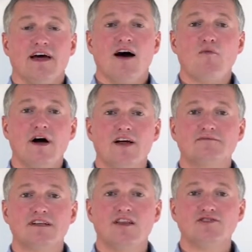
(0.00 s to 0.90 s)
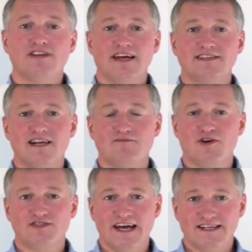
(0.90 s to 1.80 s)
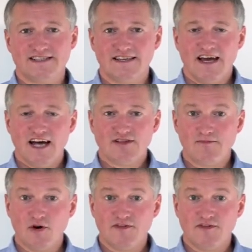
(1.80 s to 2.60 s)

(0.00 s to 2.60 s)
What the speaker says: and welcome to Launching Agile Projects as we board the